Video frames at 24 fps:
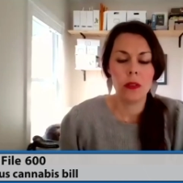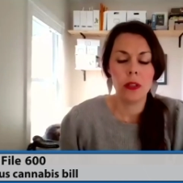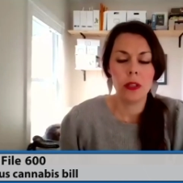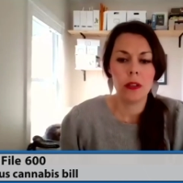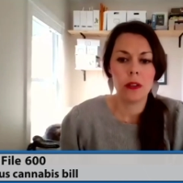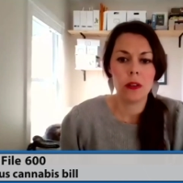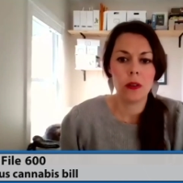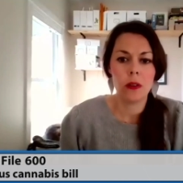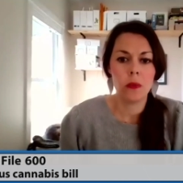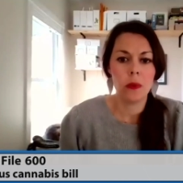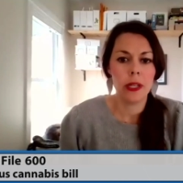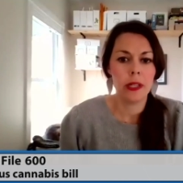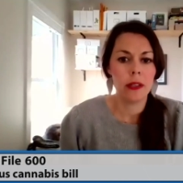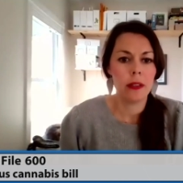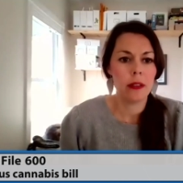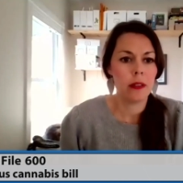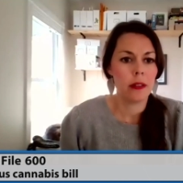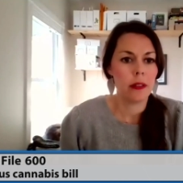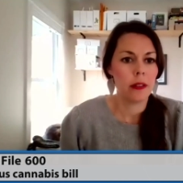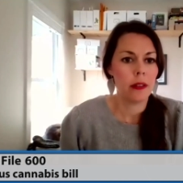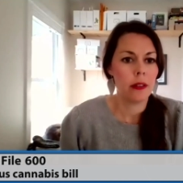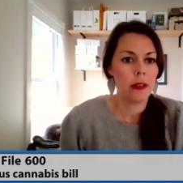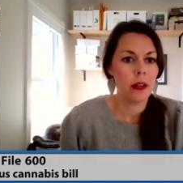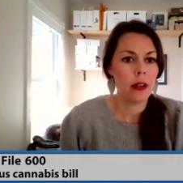Leader
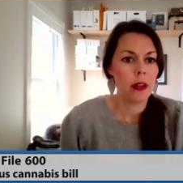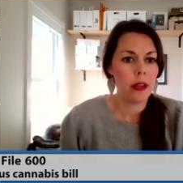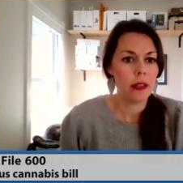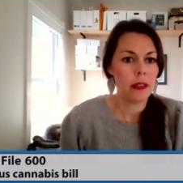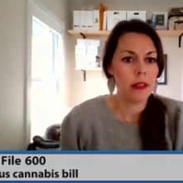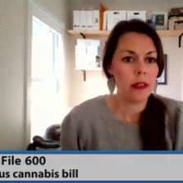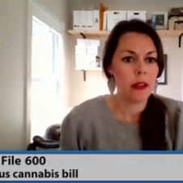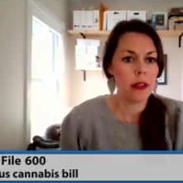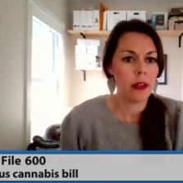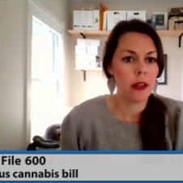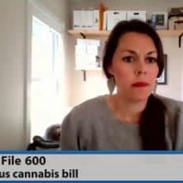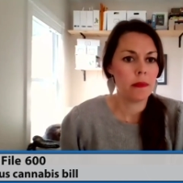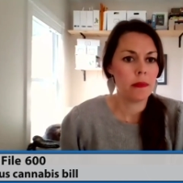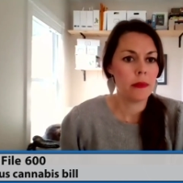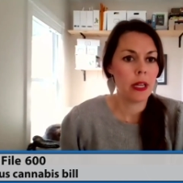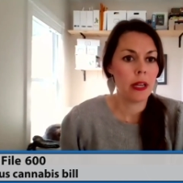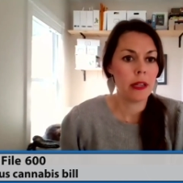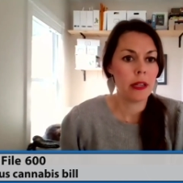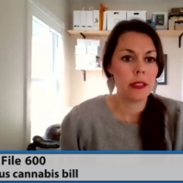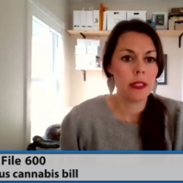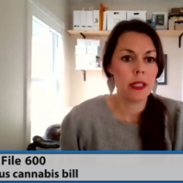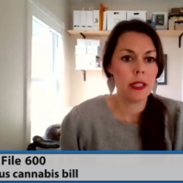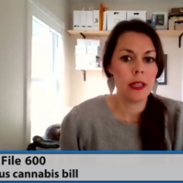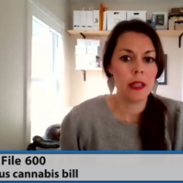Winkler. I'm
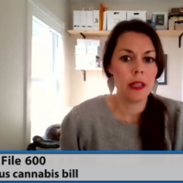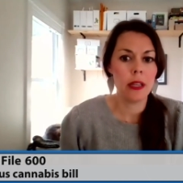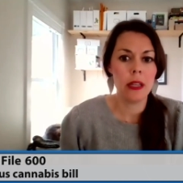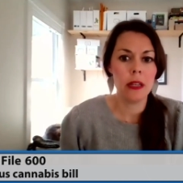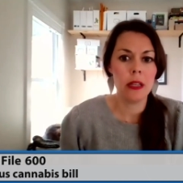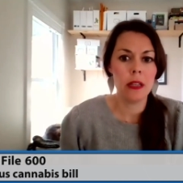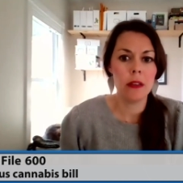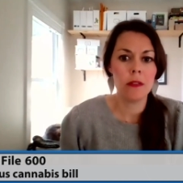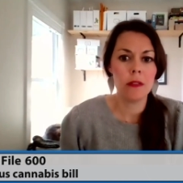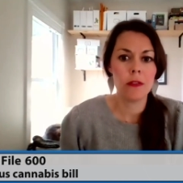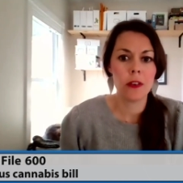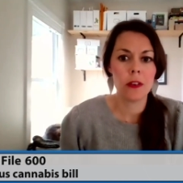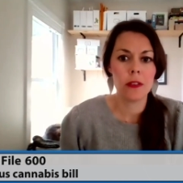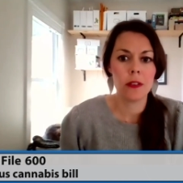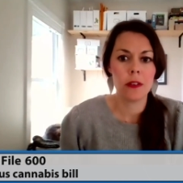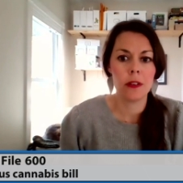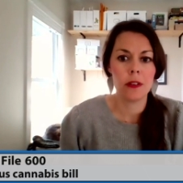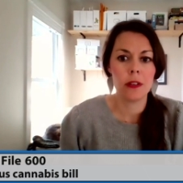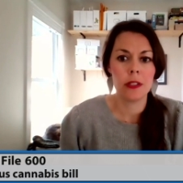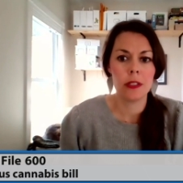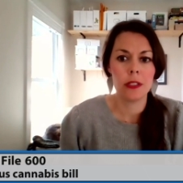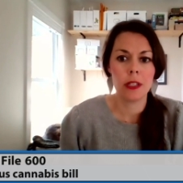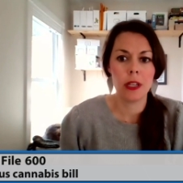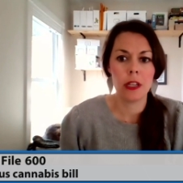not seeing any further
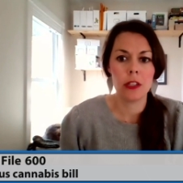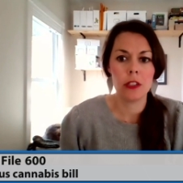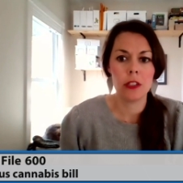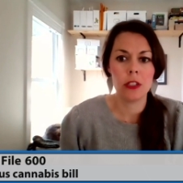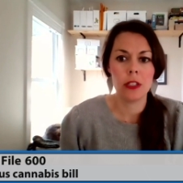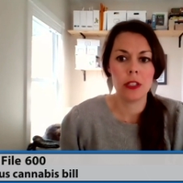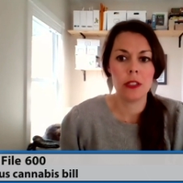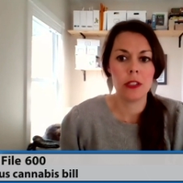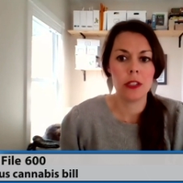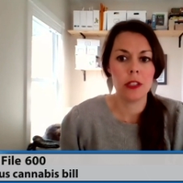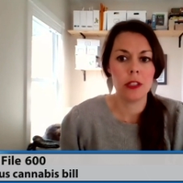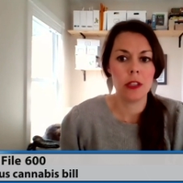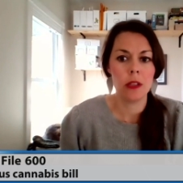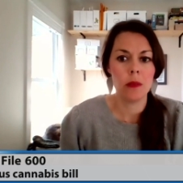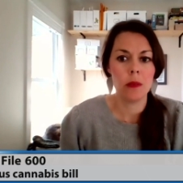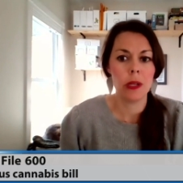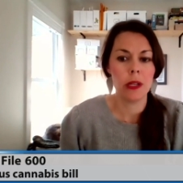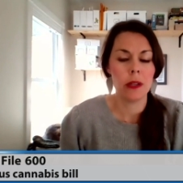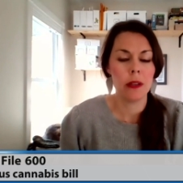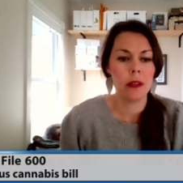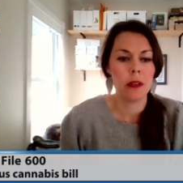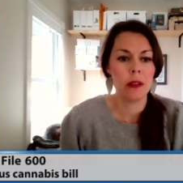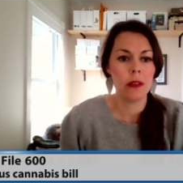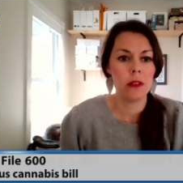discussion to the
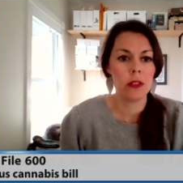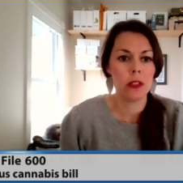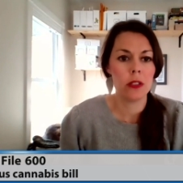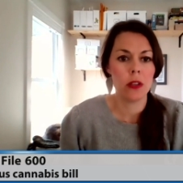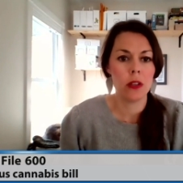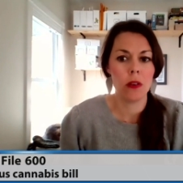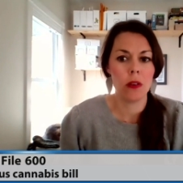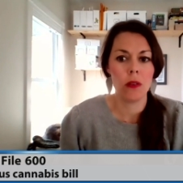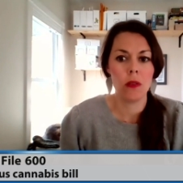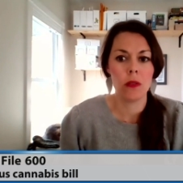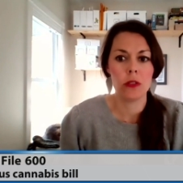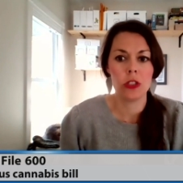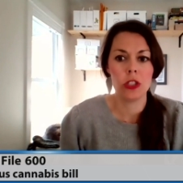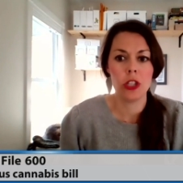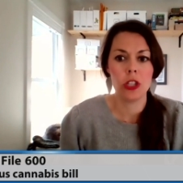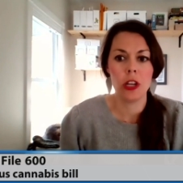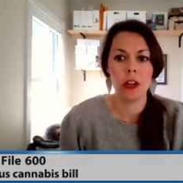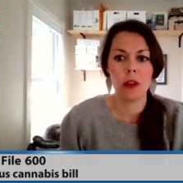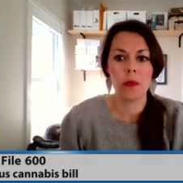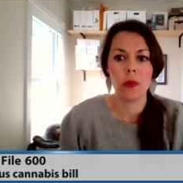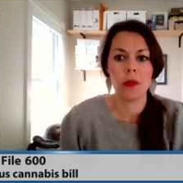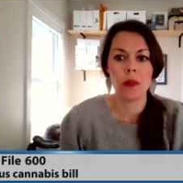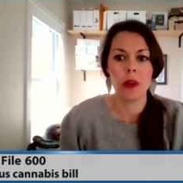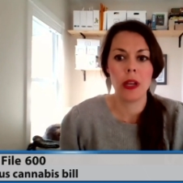bill, so Chair
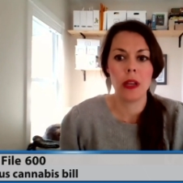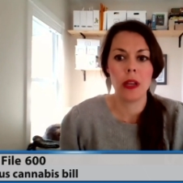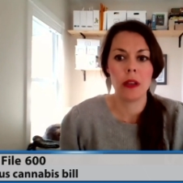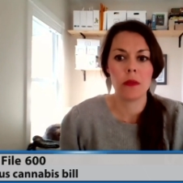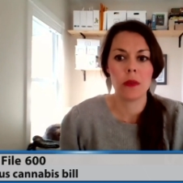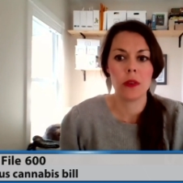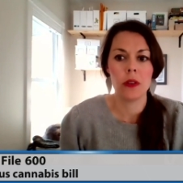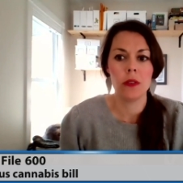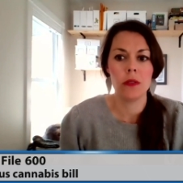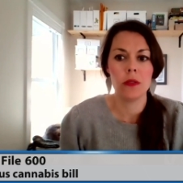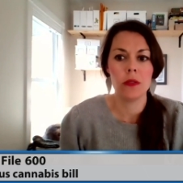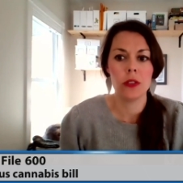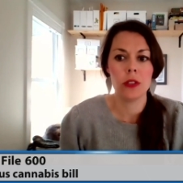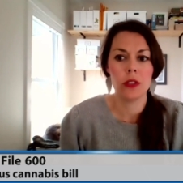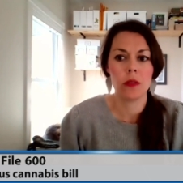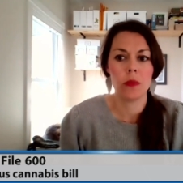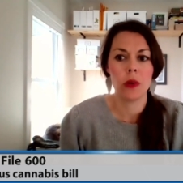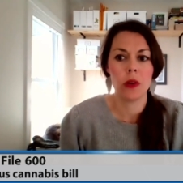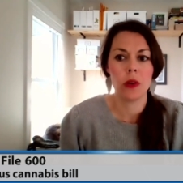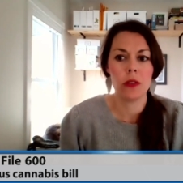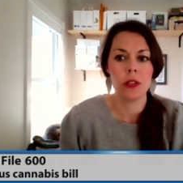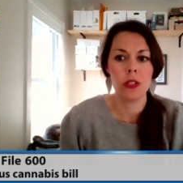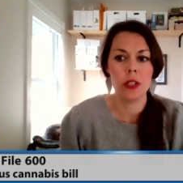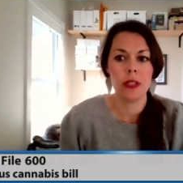Moran renews her
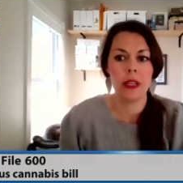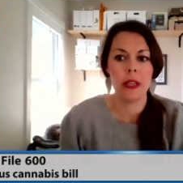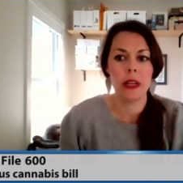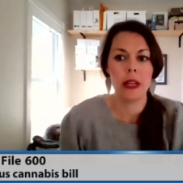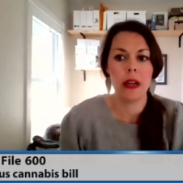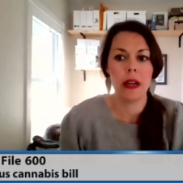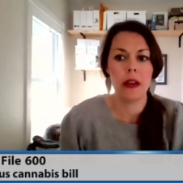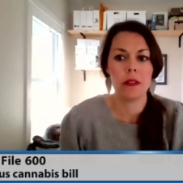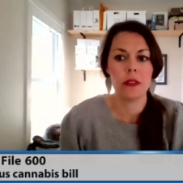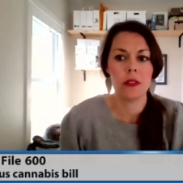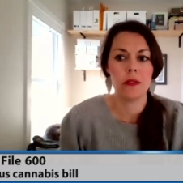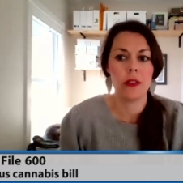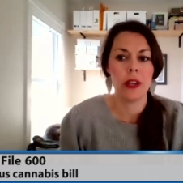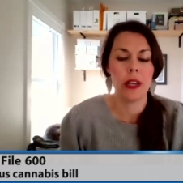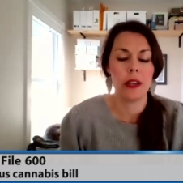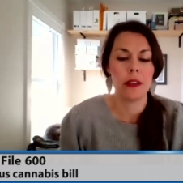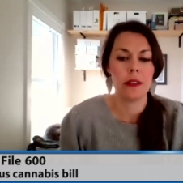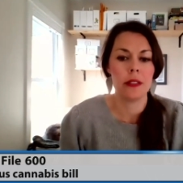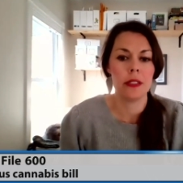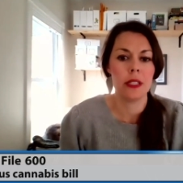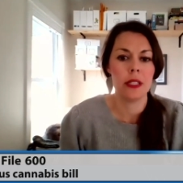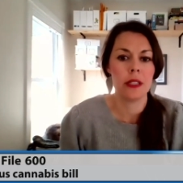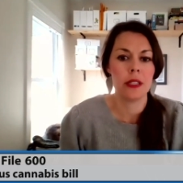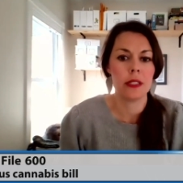motion that House File
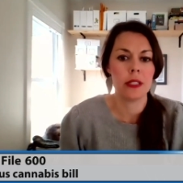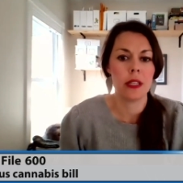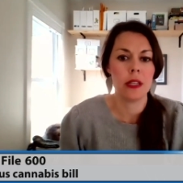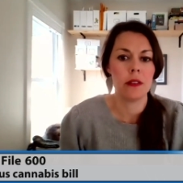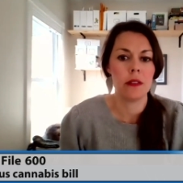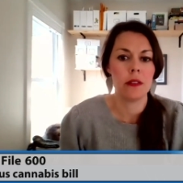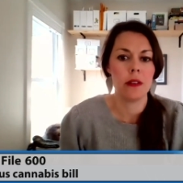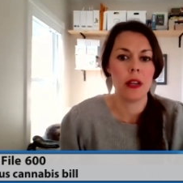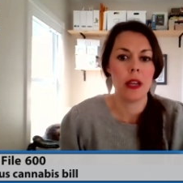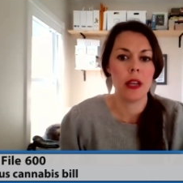600,